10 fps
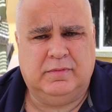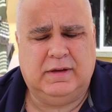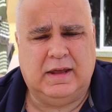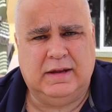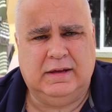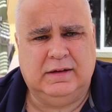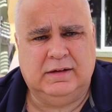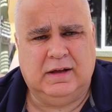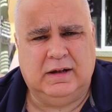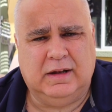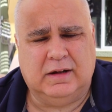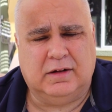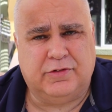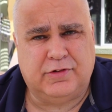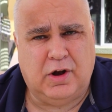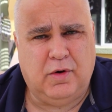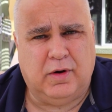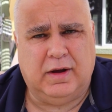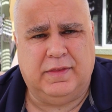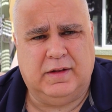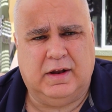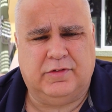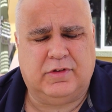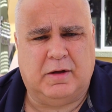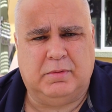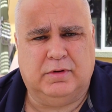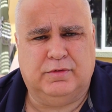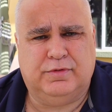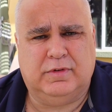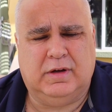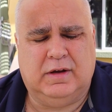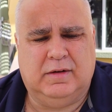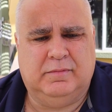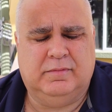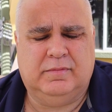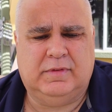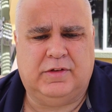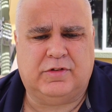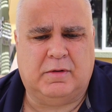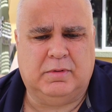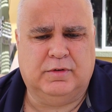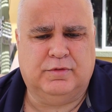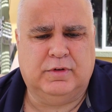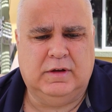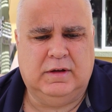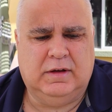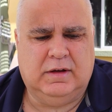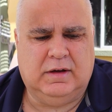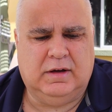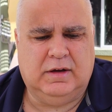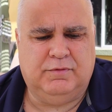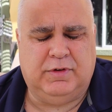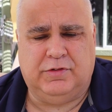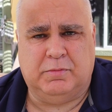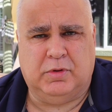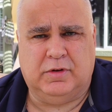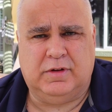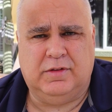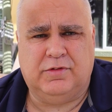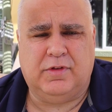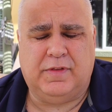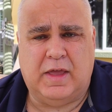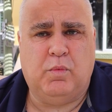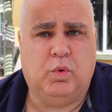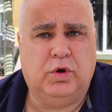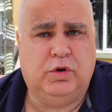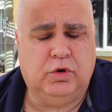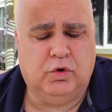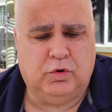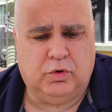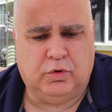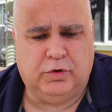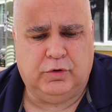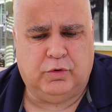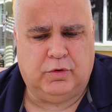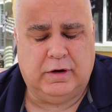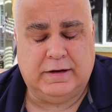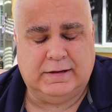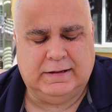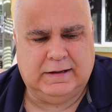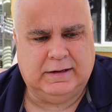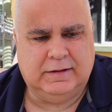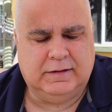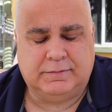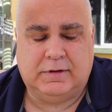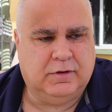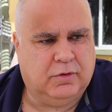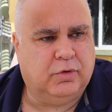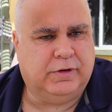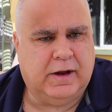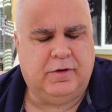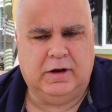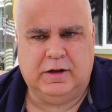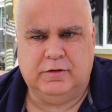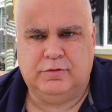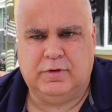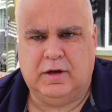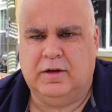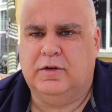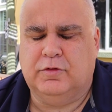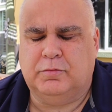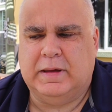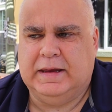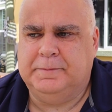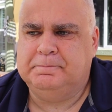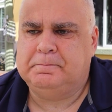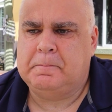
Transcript: getting a little slower in the next couple of visa bulletins than they would not ordinarily have been.